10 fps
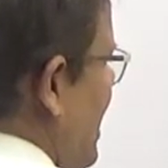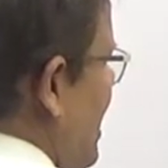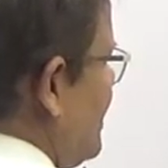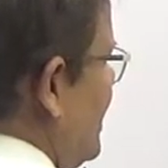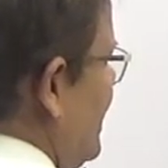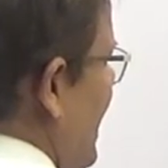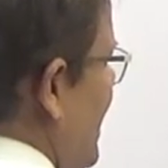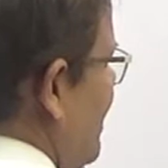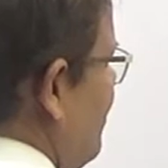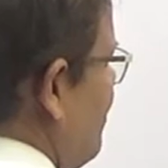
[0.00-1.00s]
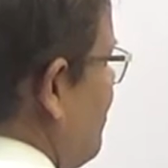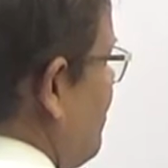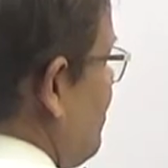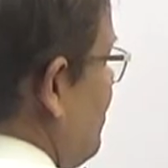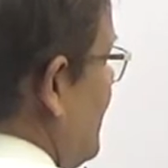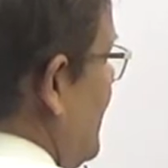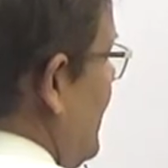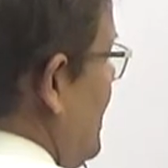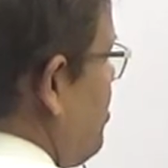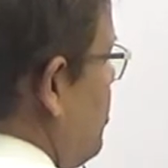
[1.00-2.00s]
other than
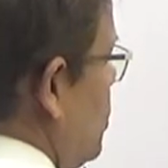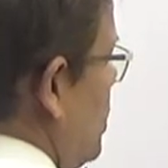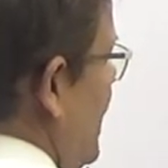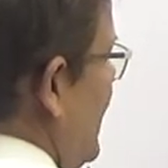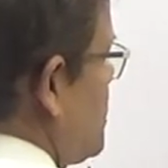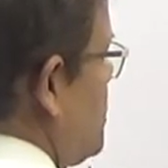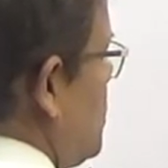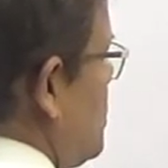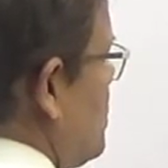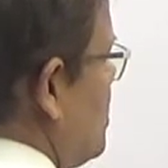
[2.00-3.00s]
import or export,